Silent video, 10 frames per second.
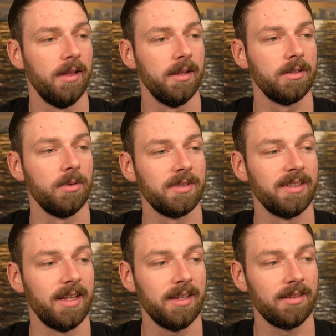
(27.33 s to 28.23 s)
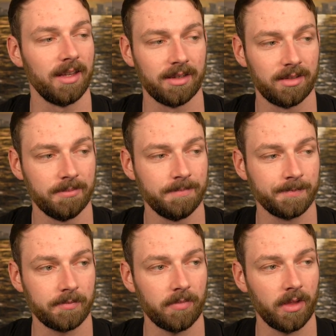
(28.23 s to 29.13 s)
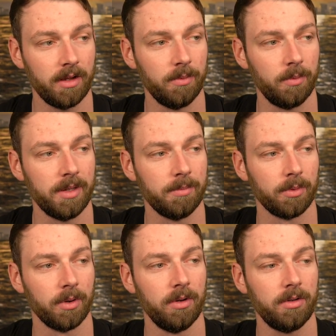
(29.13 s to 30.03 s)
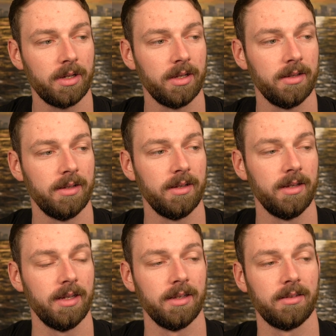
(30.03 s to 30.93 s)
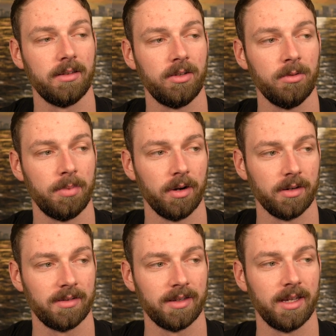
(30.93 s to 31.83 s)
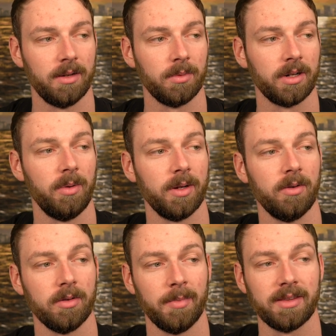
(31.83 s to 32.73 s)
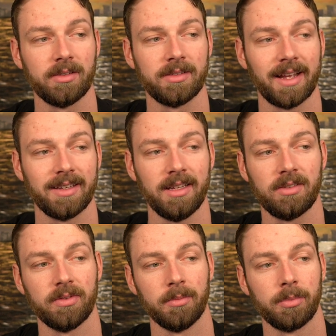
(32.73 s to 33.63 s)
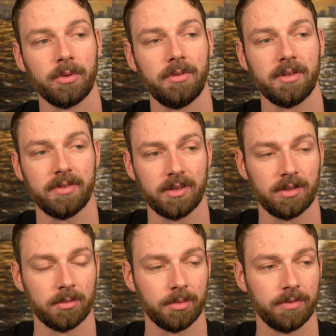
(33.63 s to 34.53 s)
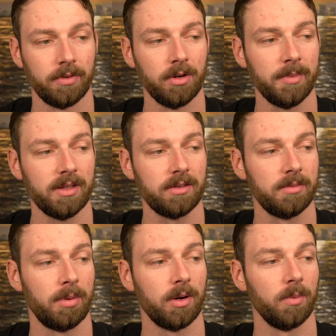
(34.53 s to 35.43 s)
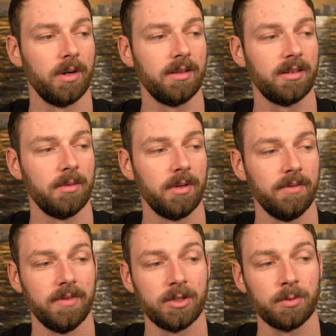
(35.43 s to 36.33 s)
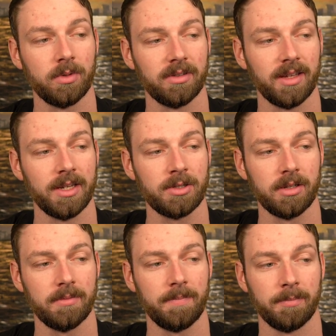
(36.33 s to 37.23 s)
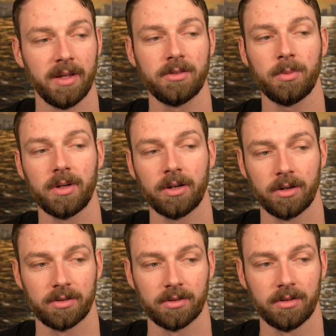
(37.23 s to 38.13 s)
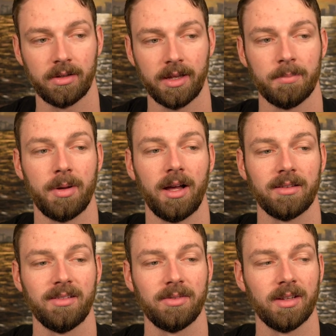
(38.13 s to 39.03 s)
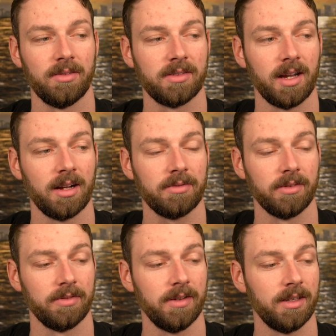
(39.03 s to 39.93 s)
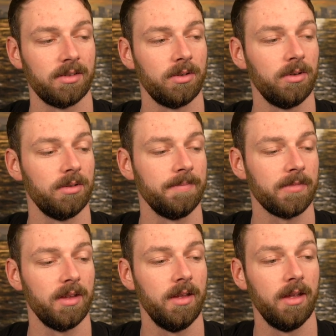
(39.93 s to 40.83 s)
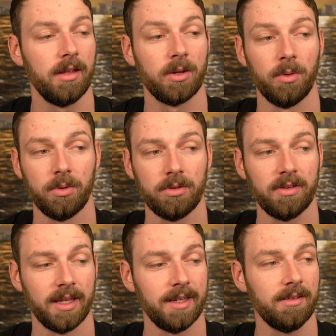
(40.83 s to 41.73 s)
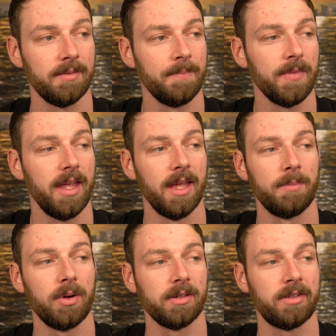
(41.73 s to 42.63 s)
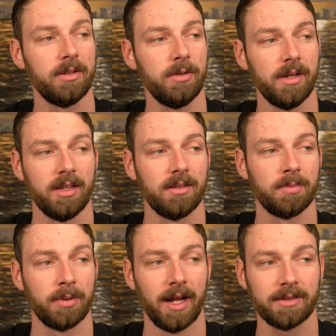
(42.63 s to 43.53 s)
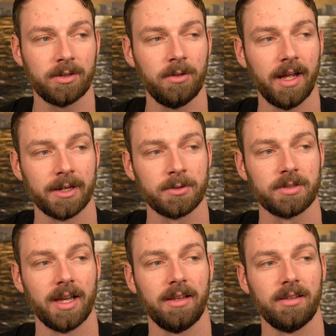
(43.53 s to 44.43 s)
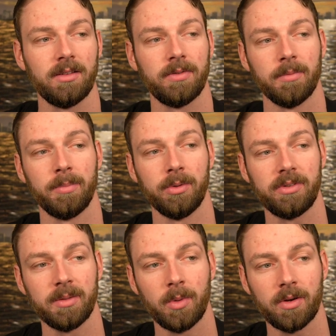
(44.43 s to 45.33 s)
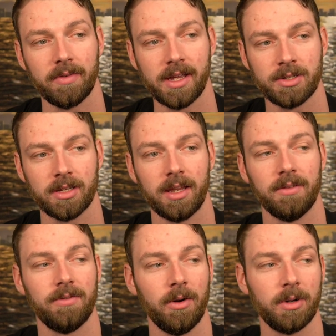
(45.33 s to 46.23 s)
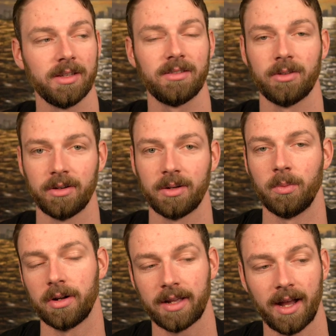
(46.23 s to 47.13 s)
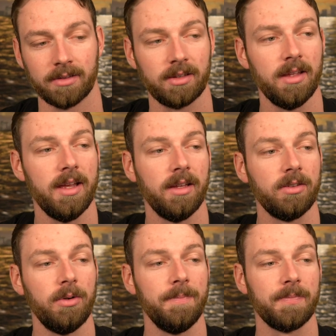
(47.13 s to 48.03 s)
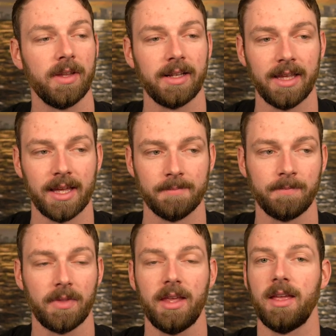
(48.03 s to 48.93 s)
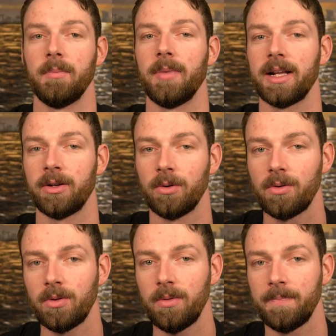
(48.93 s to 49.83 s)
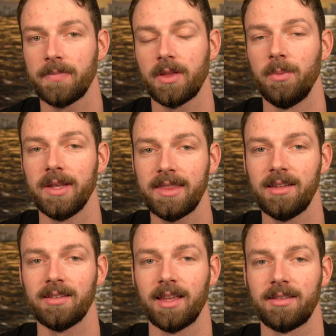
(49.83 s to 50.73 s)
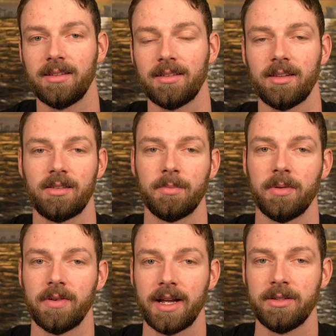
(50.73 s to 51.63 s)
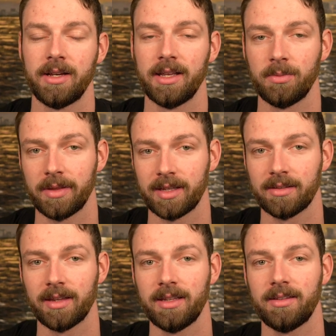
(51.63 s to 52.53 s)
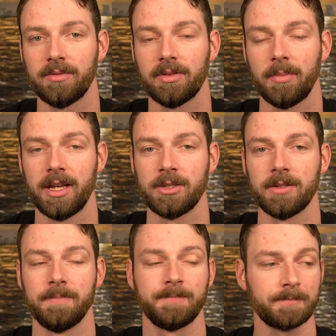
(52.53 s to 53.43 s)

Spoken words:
So in today's lesson, we broke it into two parts. Again, we're going over mental techniques for improving physical performance. Part one is going to be visualization, mental rehearsal, and positive self-talk for fitness goals, that is. And part two is practical exercises for boosting motivation and focus during workouts. So again, my goal with these lessons is to provide you guys with concise information